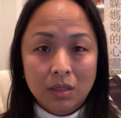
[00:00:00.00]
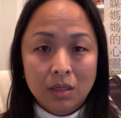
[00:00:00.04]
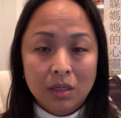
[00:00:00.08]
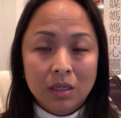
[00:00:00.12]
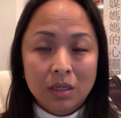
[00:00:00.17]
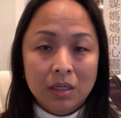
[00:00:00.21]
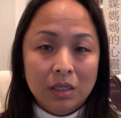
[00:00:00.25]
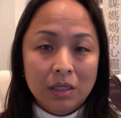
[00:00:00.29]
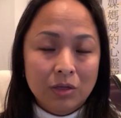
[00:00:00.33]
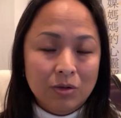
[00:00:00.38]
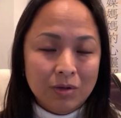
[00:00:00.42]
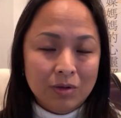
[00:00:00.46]

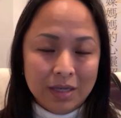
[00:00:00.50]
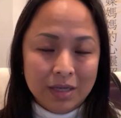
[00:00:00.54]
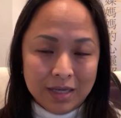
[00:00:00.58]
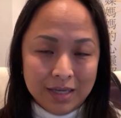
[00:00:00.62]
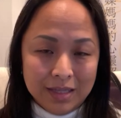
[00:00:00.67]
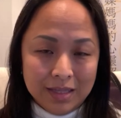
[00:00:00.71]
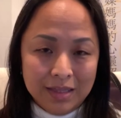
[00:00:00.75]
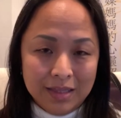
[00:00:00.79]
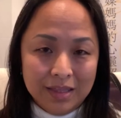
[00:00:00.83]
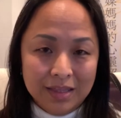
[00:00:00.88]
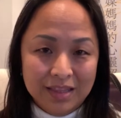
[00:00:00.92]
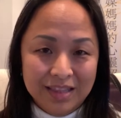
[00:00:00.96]
You
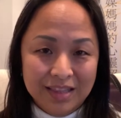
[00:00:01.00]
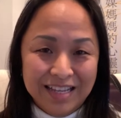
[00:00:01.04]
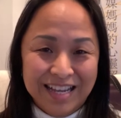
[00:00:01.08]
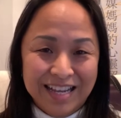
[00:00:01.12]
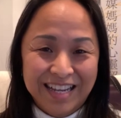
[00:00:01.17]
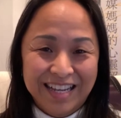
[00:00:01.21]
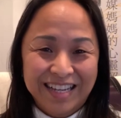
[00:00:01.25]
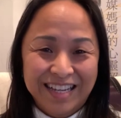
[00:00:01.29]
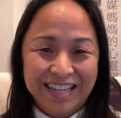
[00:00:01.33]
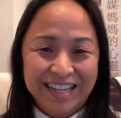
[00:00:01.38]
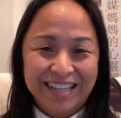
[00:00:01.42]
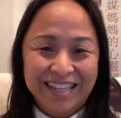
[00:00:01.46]
can.
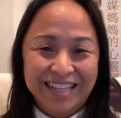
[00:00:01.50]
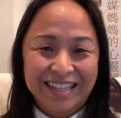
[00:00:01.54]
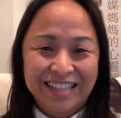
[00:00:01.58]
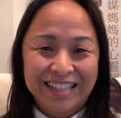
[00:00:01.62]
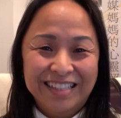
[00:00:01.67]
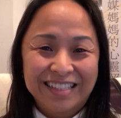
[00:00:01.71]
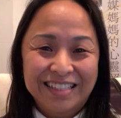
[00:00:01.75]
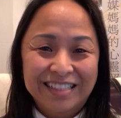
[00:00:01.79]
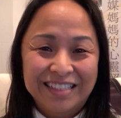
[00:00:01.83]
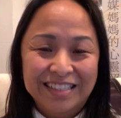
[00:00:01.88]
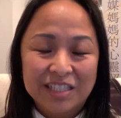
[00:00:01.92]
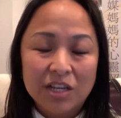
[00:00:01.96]

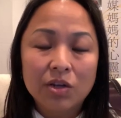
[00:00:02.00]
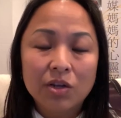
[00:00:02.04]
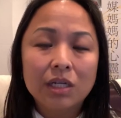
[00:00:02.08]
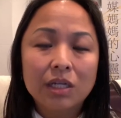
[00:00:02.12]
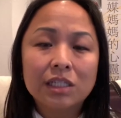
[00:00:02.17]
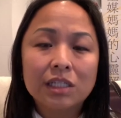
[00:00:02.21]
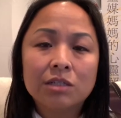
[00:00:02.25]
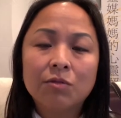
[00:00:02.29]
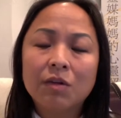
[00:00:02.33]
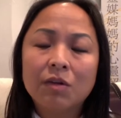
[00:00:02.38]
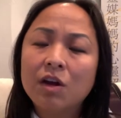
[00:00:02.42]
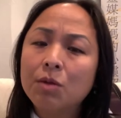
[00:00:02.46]
So in
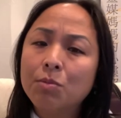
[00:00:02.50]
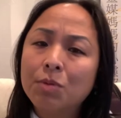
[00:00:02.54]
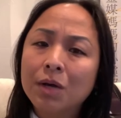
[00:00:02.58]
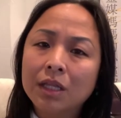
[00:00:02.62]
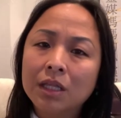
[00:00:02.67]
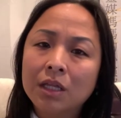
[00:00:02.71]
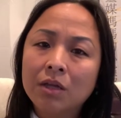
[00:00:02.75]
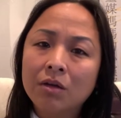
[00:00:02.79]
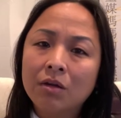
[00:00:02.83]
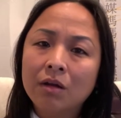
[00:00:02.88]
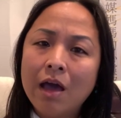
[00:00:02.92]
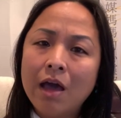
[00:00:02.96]
this very
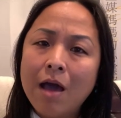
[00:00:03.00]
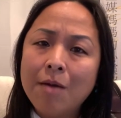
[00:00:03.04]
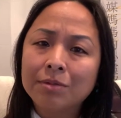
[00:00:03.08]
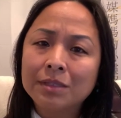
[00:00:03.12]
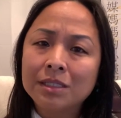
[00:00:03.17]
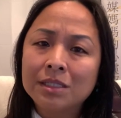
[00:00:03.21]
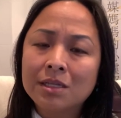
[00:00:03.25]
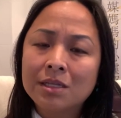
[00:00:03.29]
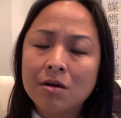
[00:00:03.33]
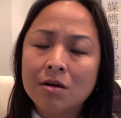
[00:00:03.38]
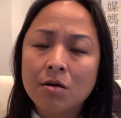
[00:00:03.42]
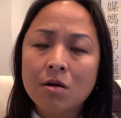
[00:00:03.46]
particular
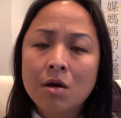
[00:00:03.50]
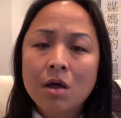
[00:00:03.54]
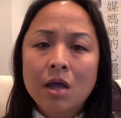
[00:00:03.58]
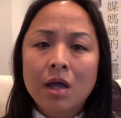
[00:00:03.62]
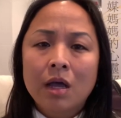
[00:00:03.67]
episode,